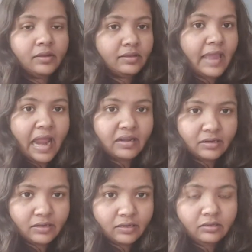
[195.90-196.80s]

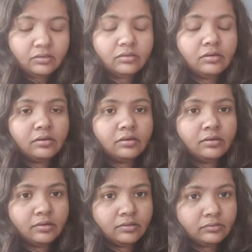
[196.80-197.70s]
Canada,
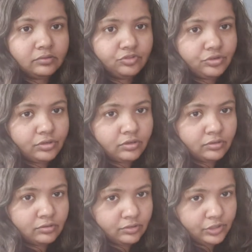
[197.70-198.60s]

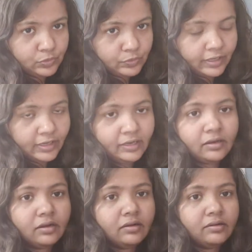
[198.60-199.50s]
UK,
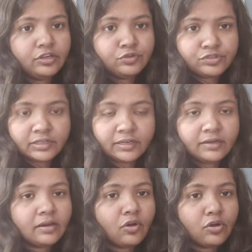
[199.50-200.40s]
New
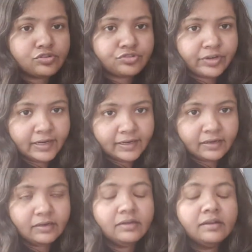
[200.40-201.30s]
Zealand,
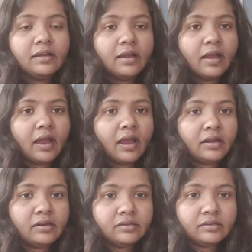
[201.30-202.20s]
Australia,
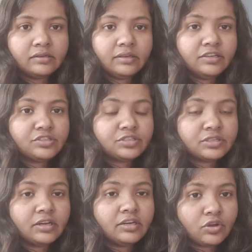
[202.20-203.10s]
and
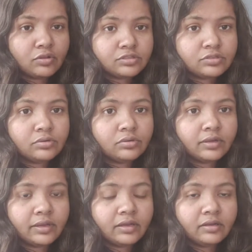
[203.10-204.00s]
it
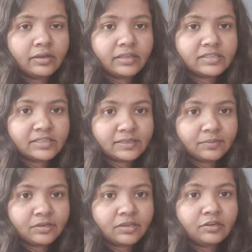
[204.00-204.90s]
also gets
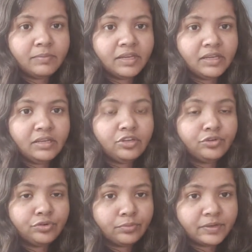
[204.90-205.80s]
accepted in many
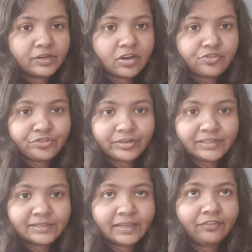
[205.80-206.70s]
European
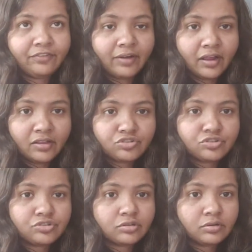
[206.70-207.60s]
countries like France,
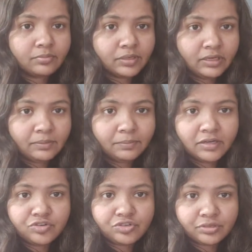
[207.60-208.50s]
Germany,
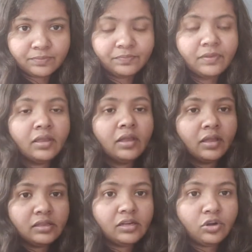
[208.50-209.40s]
Belgium,
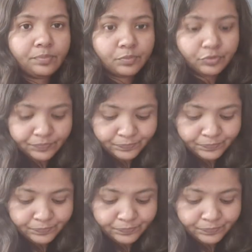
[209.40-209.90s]
and a lot more.